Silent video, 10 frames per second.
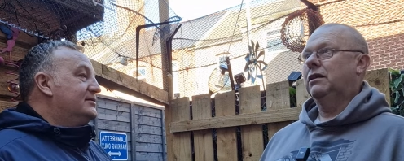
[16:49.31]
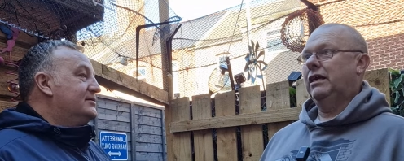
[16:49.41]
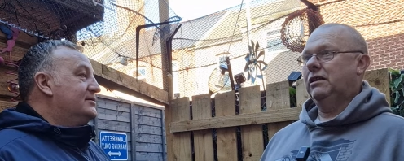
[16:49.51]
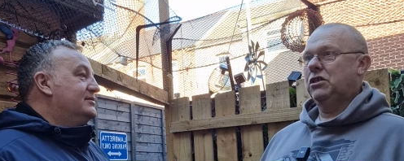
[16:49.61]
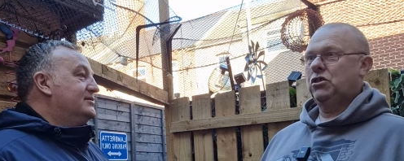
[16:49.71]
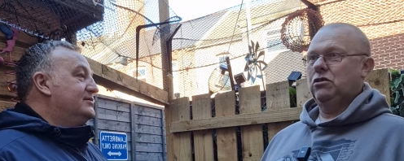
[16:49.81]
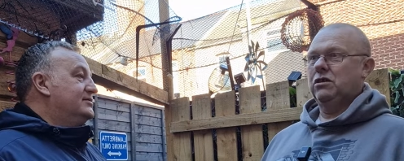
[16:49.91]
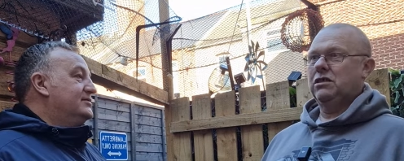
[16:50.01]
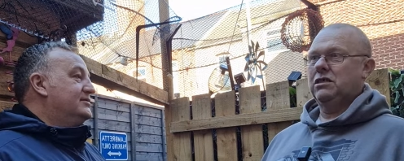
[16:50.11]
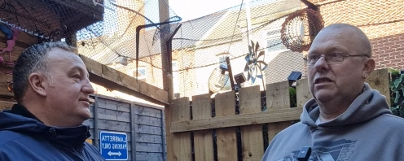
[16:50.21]
Speaker 1: like this,
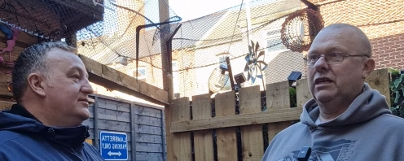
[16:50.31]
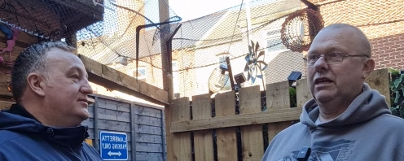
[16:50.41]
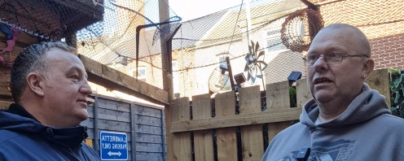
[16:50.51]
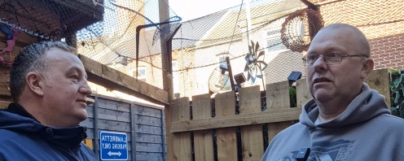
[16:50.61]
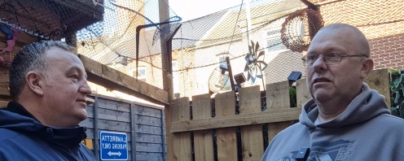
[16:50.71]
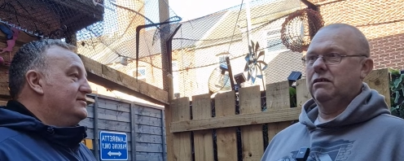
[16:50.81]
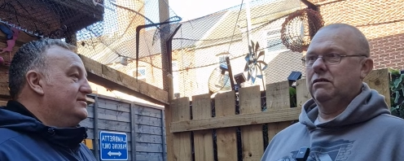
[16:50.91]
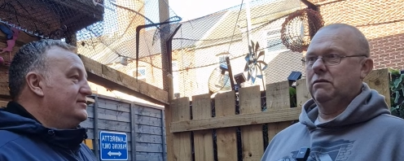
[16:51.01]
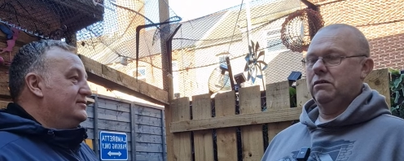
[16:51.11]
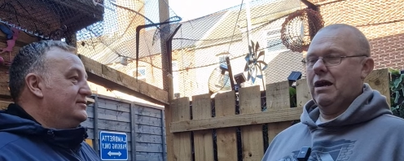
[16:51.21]
this today, the,
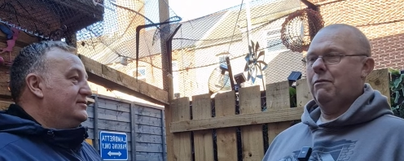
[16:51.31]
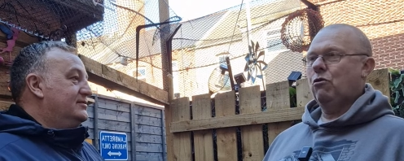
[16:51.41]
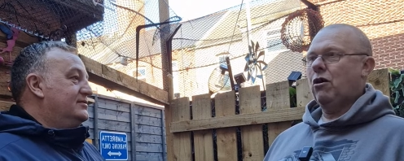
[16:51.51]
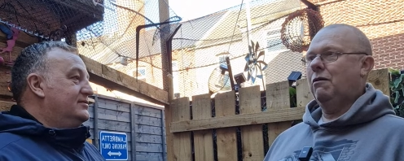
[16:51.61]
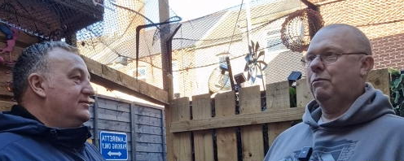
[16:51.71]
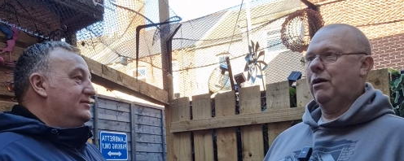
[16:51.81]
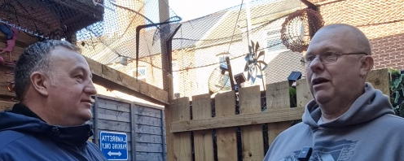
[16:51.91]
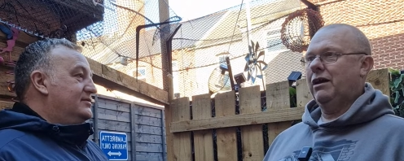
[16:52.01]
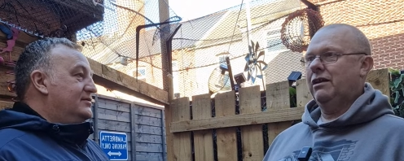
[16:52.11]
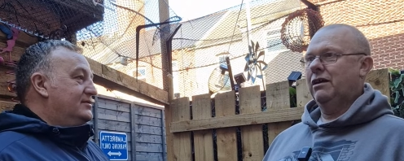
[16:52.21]
the, the Amarok I'm
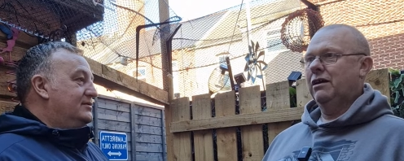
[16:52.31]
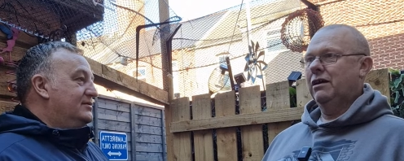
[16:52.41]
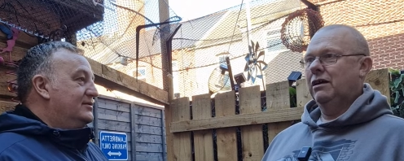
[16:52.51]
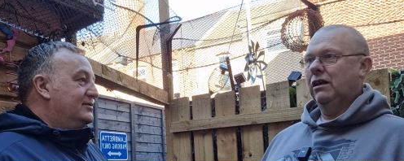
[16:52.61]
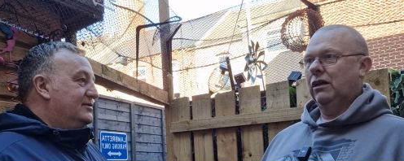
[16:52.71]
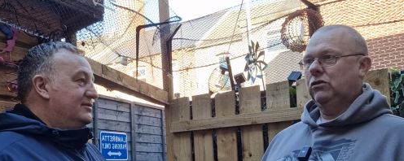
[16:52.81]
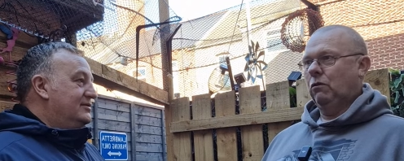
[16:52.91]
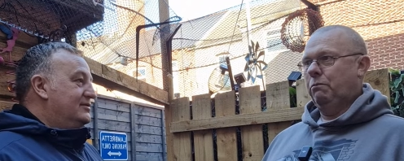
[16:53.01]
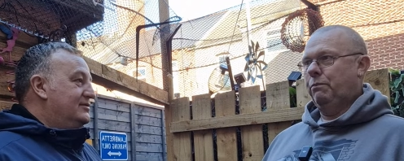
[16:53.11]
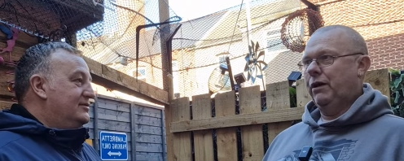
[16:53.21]
buying, it's
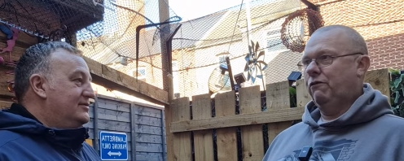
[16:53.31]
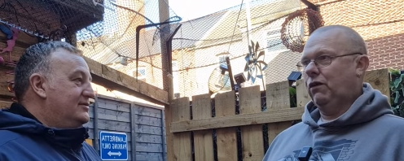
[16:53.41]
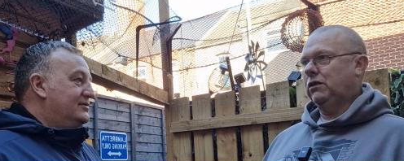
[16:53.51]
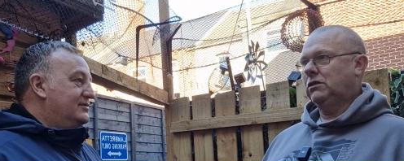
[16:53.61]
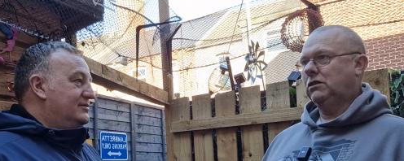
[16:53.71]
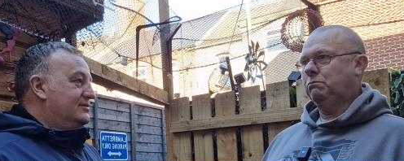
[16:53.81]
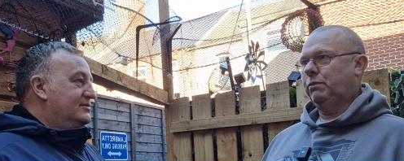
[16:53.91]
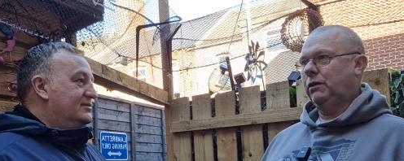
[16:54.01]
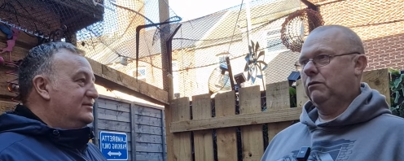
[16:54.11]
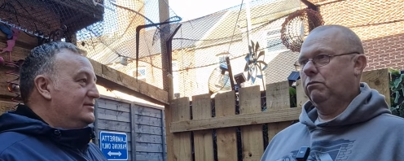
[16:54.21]
got big fancy,
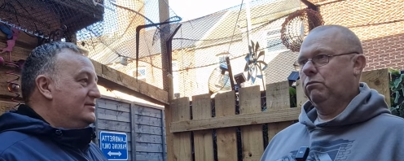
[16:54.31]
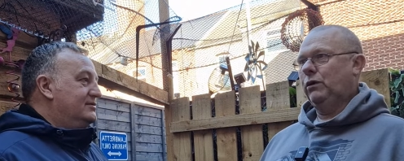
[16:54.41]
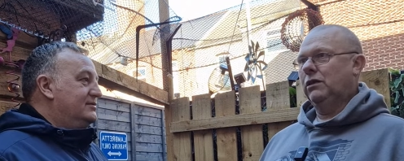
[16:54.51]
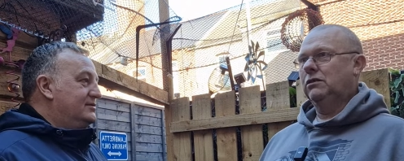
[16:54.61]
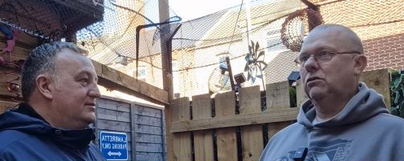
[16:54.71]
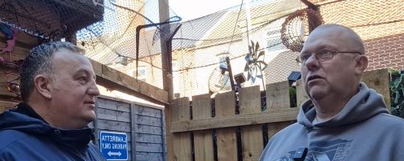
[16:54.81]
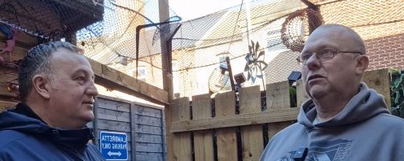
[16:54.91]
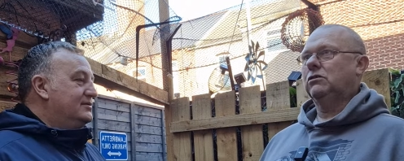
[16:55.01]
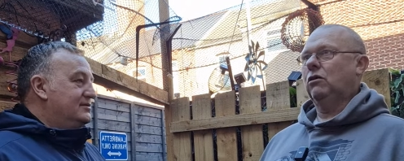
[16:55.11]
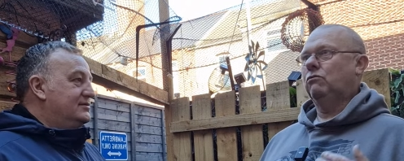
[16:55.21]
big wheels on.
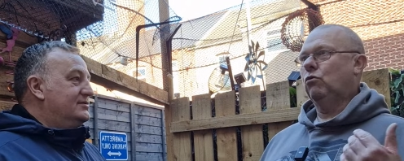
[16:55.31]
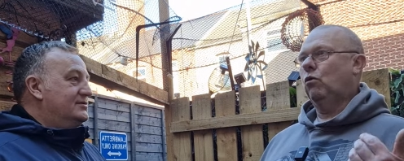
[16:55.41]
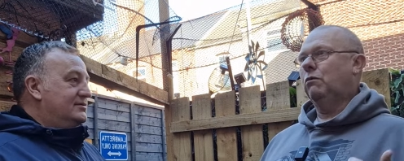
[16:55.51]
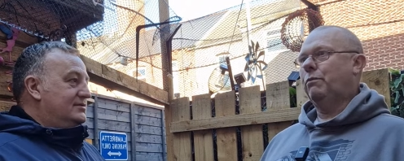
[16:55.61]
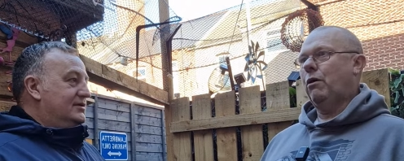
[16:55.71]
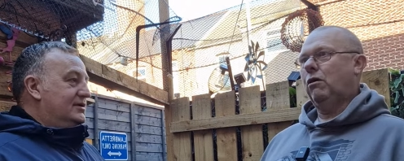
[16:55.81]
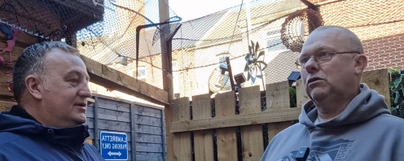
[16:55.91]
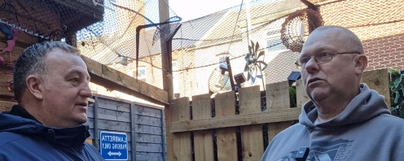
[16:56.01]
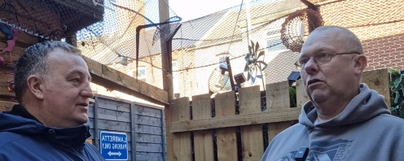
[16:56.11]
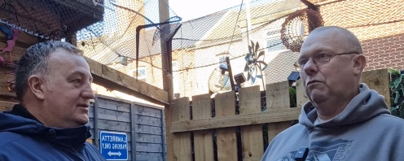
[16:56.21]
It's got roll bar. Yeah.
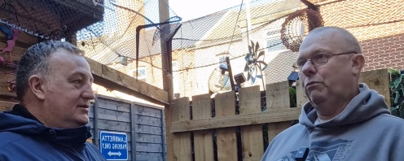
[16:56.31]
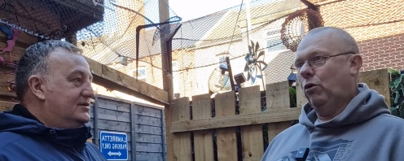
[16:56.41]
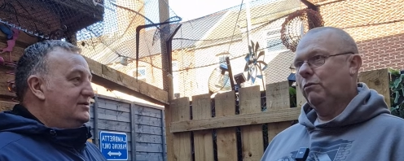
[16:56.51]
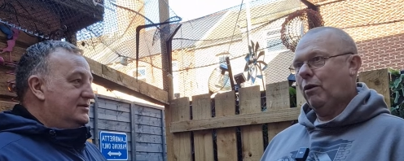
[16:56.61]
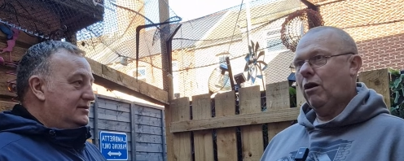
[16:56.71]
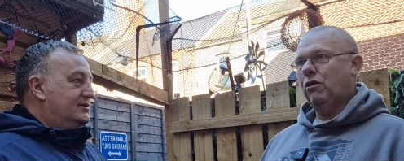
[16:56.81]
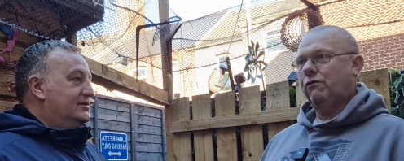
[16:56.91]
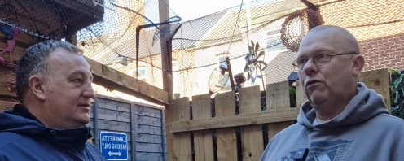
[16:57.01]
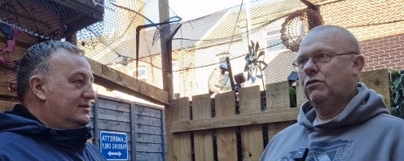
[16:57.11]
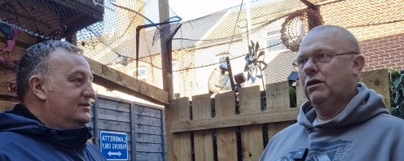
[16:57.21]
It's got a bull bar at the
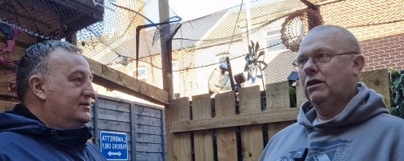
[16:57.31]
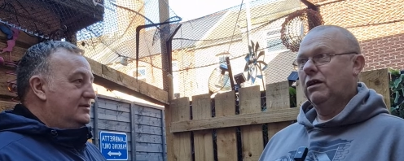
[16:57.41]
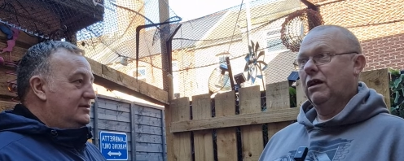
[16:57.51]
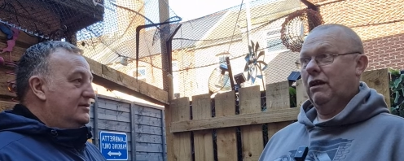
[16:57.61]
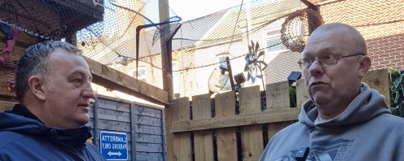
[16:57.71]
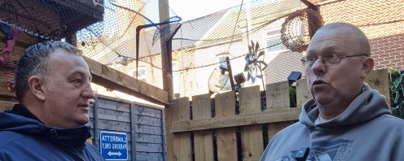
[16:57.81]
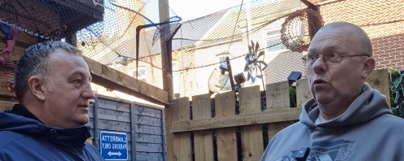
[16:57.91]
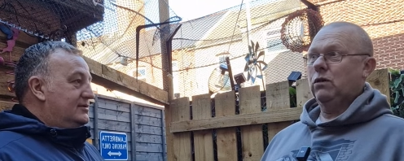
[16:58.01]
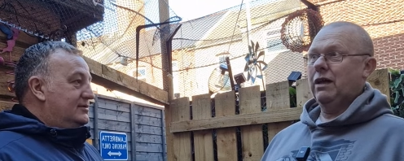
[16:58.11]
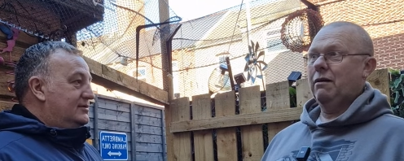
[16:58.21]
front. And I've
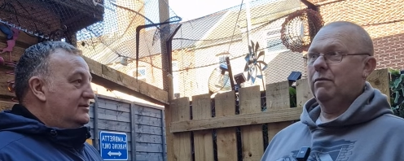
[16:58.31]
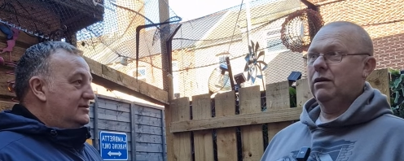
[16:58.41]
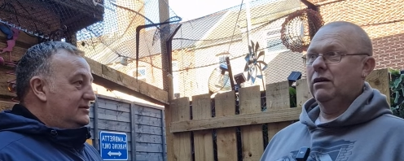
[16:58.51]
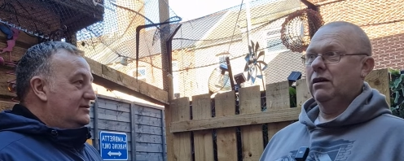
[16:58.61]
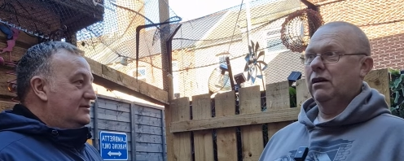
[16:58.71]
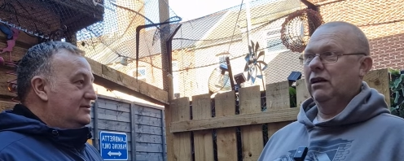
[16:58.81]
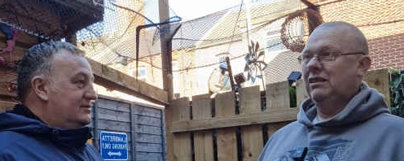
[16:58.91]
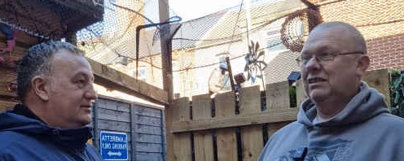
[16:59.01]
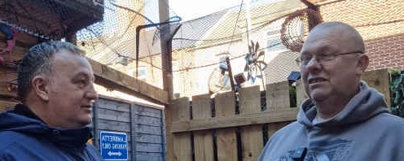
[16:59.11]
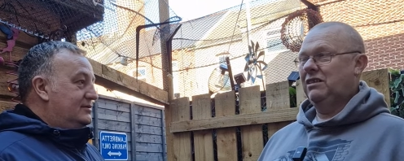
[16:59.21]
told them, and he
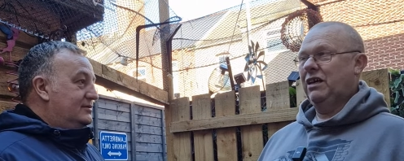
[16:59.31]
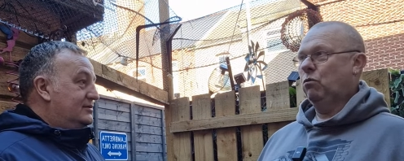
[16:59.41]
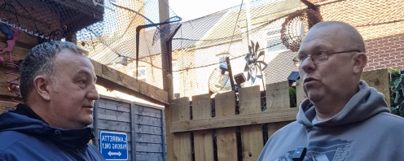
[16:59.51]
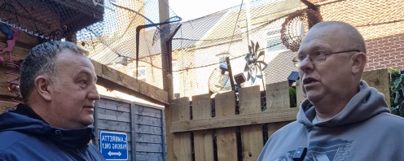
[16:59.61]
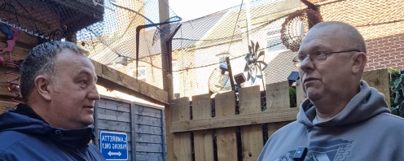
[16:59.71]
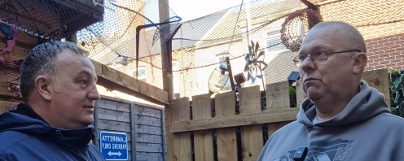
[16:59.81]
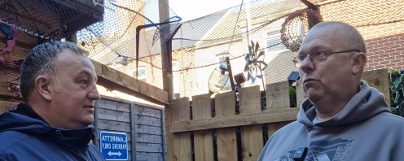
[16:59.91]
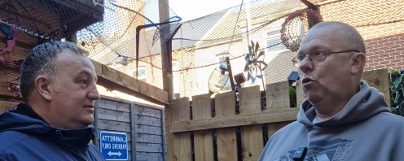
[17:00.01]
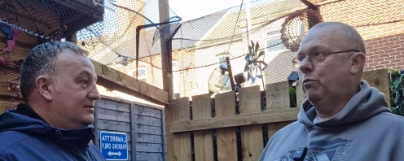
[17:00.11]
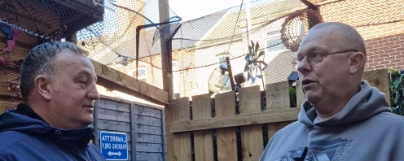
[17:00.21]
says they wouldn't even
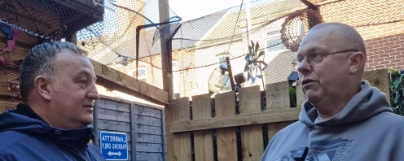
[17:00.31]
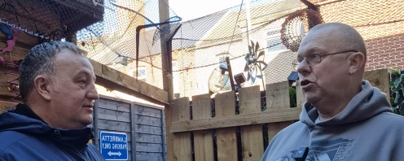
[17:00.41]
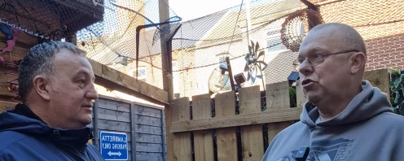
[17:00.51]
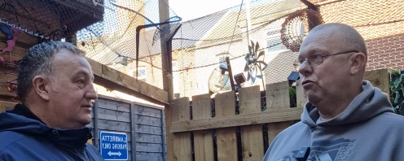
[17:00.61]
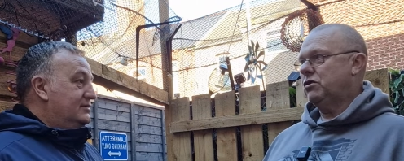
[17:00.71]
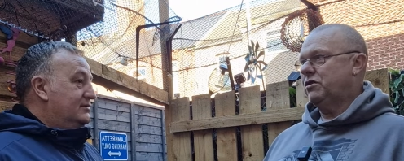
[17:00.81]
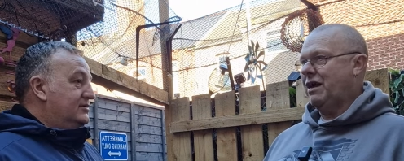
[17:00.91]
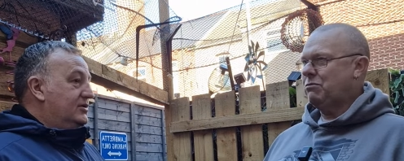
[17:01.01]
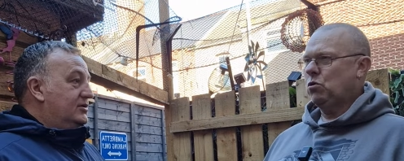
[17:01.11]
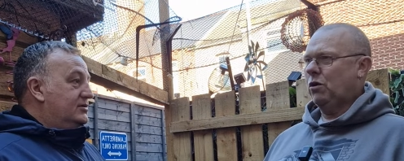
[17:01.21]
up your insurance.
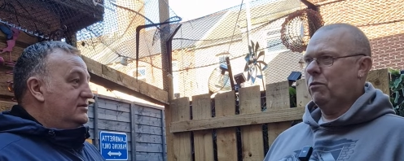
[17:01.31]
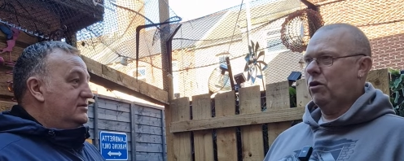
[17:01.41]
Them sort of